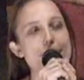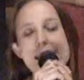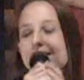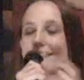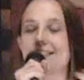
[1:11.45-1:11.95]

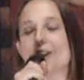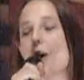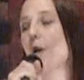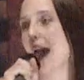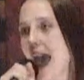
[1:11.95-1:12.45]
being so
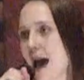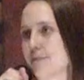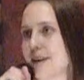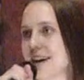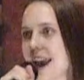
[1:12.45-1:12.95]

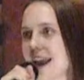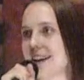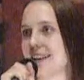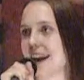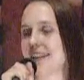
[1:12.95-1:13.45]
happy
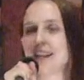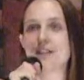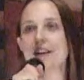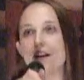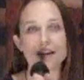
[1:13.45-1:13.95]
and
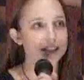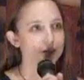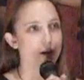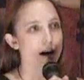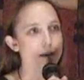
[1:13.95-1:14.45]
living on this
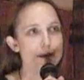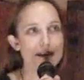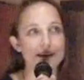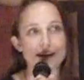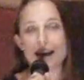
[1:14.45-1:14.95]
farm
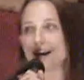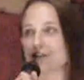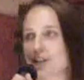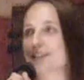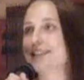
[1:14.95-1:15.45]

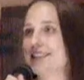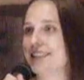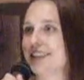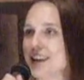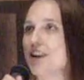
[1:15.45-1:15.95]
and just,
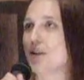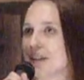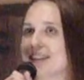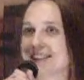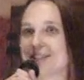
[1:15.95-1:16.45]

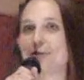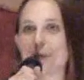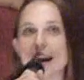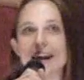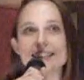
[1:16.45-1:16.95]
this is
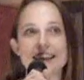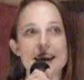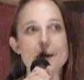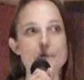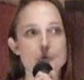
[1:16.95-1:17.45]
great.